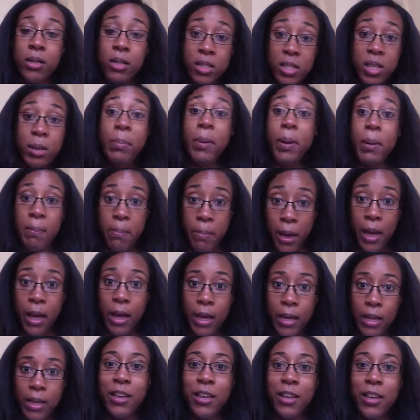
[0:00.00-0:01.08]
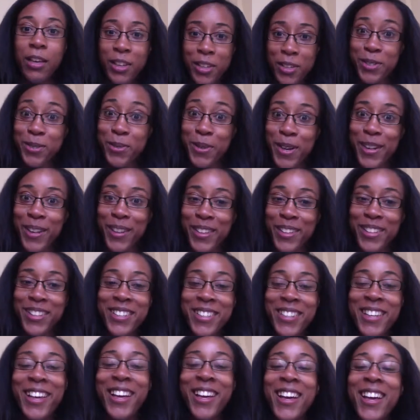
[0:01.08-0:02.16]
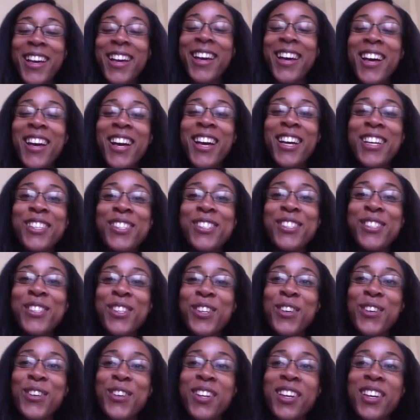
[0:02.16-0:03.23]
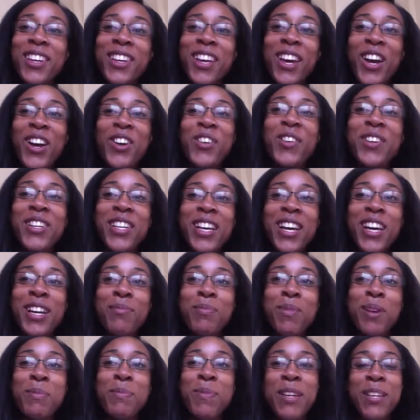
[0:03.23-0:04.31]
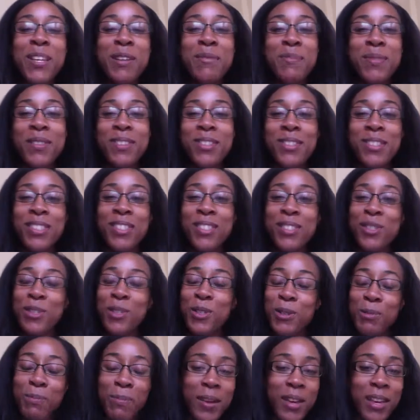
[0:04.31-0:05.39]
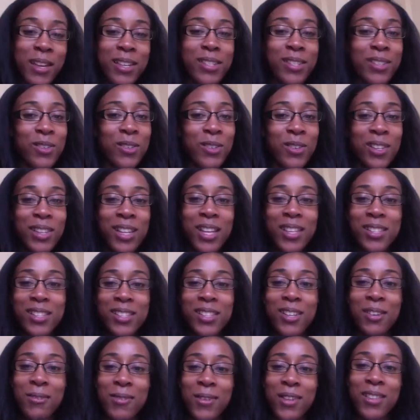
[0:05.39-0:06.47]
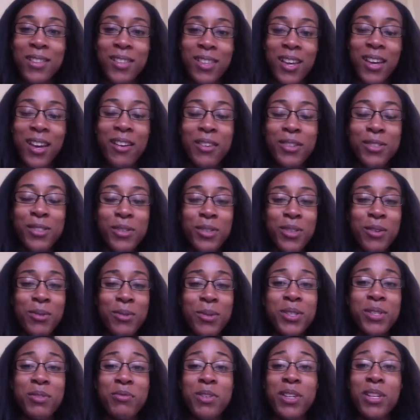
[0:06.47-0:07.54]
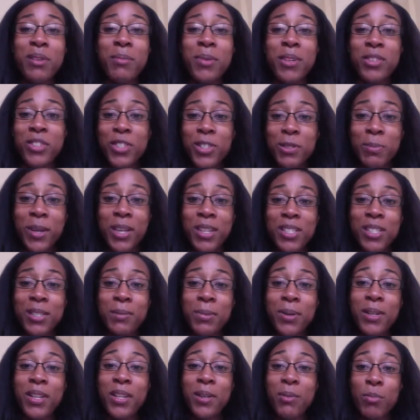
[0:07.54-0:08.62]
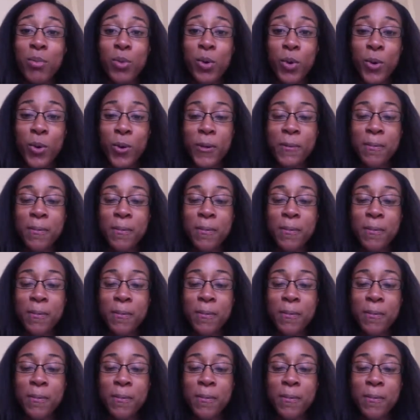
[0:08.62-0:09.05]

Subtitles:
zip up bag as well. And so, like, I already had my makeup and toothpaste and all of that stuff in there, and so there wasn't really much space to put in more.